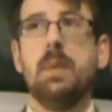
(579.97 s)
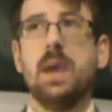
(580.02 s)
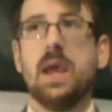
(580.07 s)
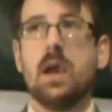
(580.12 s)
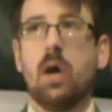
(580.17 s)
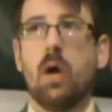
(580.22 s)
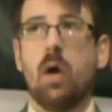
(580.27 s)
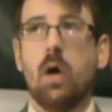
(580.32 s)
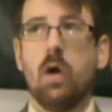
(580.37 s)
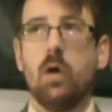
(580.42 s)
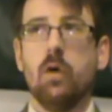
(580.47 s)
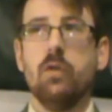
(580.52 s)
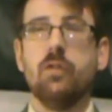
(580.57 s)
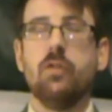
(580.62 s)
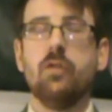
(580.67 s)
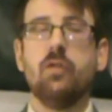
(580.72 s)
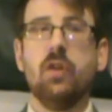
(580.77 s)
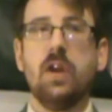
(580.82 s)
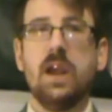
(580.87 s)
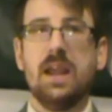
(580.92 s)

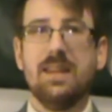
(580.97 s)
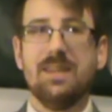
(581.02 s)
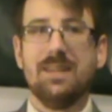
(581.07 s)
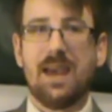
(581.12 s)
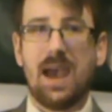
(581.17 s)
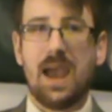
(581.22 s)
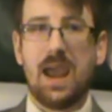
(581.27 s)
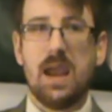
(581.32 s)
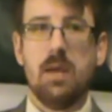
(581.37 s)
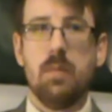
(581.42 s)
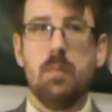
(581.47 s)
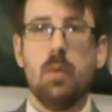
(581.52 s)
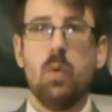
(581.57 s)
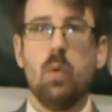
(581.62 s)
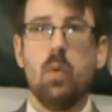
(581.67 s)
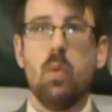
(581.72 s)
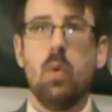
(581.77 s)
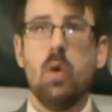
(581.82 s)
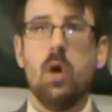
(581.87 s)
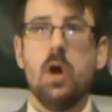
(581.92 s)
because she is
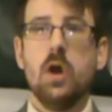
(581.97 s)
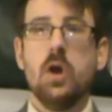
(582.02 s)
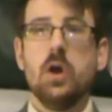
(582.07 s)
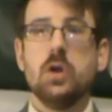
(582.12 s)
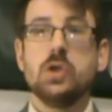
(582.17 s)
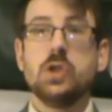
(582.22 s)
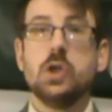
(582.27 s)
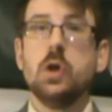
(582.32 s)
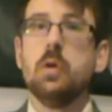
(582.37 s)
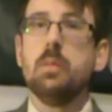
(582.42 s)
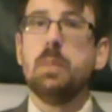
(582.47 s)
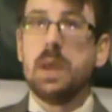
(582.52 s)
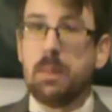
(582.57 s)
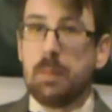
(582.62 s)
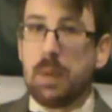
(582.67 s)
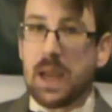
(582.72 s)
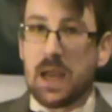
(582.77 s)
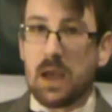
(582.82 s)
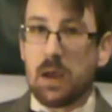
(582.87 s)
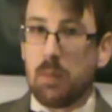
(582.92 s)
able to be
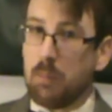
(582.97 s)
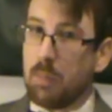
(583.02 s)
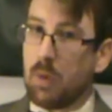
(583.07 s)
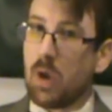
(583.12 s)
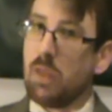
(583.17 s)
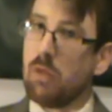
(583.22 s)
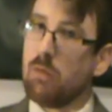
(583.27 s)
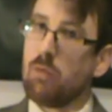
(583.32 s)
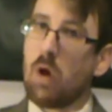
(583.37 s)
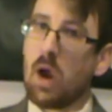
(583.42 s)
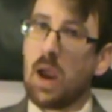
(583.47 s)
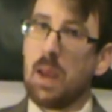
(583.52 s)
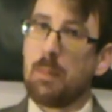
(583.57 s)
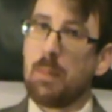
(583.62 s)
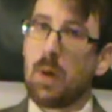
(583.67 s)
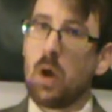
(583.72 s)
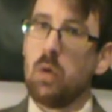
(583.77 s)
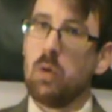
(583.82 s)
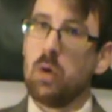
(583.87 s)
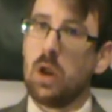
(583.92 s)
beaten by the right
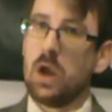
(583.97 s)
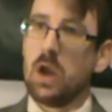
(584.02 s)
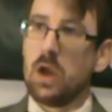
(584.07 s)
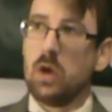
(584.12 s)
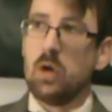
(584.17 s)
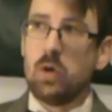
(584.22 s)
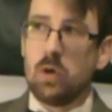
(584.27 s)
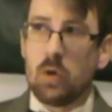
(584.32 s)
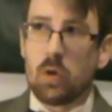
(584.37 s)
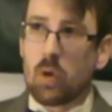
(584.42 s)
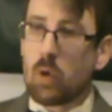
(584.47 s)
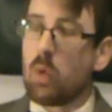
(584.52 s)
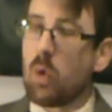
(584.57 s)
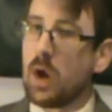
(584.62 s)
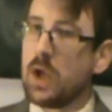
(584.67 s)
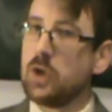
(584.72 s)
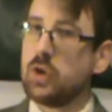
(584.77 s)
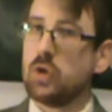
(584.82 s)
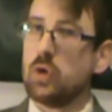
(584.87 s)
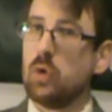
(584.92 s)
opponent, and you're not
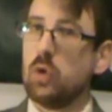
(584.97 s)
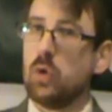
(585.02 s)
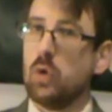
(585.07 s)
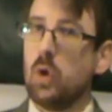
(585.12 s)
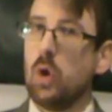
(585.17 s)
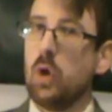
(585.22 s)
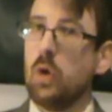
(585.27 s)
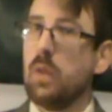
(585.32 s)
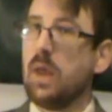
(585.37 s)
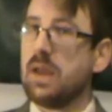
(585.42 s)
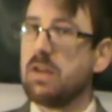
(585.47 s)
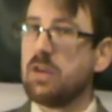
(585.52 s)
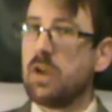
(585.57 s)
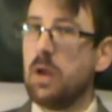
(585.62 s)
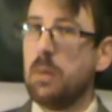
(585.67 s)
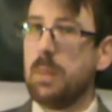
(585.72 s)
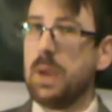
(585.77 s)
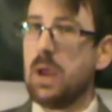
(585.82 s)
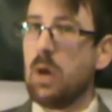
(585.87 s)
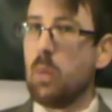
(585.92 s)
quite sure who that's
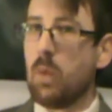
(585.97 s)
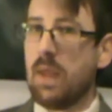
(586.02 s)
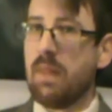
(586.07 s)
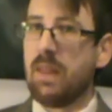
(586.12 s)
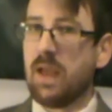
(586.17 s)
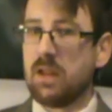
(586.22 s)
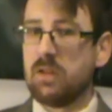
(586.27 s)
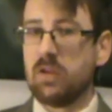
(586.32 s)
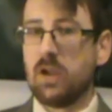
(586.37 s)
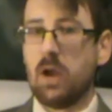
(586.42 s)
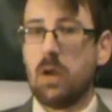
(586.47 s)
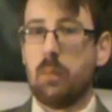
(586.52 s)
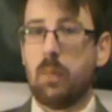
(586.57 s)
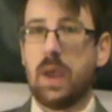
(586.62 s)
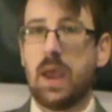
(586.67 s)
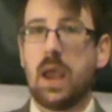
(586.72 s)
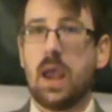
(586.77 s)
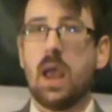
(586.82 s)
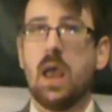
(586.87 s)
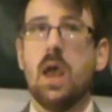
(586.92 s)
going to be or when that's going to
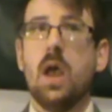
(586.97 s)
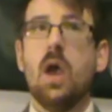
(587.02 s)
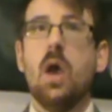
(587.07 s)
be.